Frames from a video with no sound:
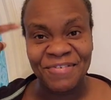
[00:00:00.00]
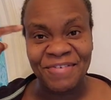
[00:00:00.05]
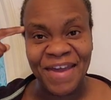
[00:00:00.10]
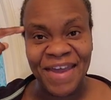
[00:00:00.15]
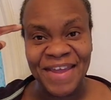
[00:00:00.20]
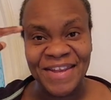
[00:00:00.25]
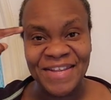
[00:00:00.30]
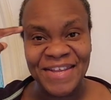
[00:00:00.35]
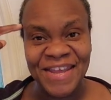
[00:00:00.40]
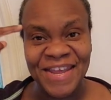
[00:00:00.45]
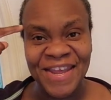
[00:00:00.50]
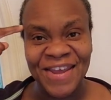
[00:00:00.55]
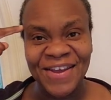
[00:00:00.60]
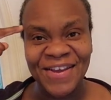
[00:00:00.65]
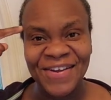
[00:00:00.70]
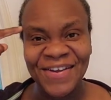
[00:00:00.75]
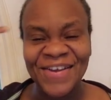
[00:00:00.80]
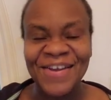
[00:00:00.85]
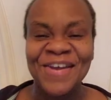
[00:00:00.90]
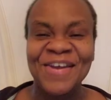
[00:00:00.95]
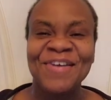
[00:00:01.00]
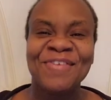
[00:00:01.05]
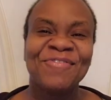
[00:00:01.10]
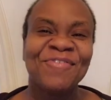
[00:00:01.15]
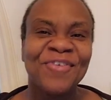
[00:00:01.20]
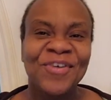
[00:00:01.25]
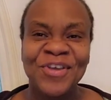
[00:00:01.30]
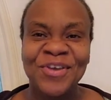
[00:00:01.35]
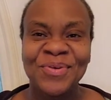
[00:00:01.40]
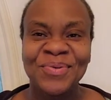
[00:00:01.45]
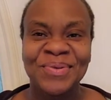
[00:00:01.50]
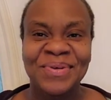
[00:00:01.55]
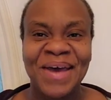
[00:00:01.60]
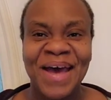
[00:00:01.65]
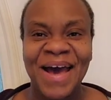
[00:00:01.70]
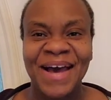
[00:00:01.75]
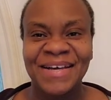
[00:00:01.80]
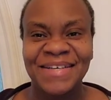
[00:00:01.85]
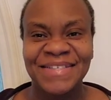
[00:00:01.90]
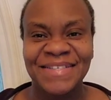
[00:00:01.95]
right here for you
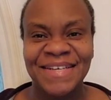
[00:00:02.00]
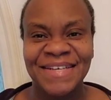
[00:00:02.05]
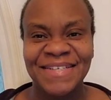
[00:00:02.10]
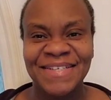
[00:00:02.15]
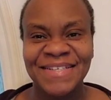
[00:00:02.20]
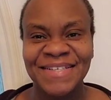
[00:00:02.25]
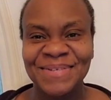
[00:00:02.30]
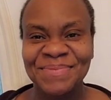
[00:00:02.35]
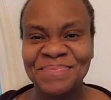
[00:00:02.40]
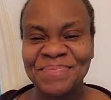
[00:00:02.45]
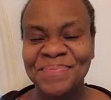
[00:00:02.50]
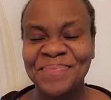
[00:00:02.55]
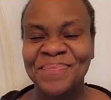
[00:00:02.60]
to access.